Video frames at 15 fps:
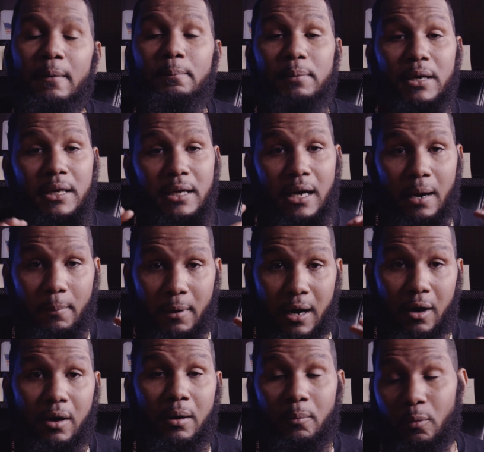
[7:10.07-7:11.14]
But
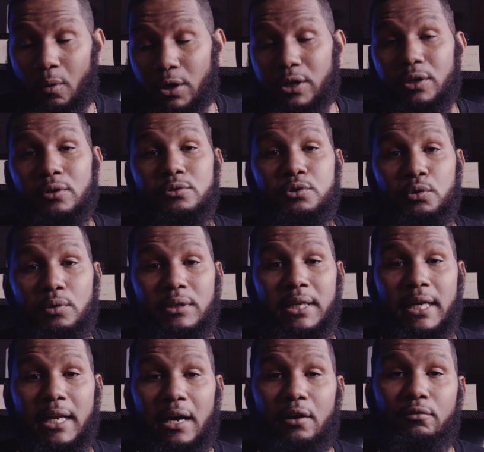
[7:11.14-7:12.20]
I'm working on sorting
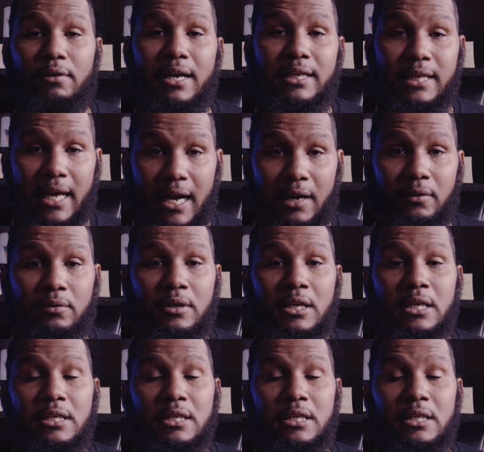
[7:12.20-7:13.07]
that out right now,